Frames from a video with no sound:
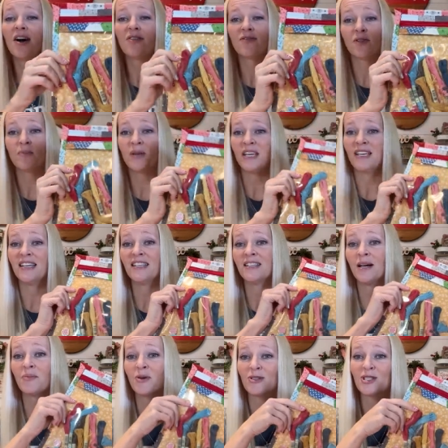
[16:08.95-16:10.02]
for being
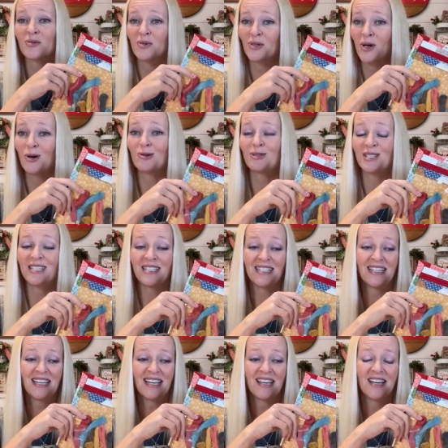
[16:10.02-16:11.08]
a person with
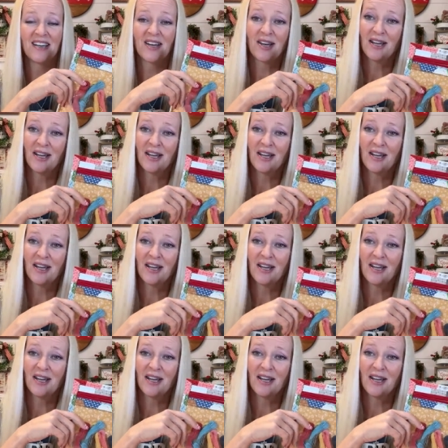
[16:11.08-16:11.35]
OCD,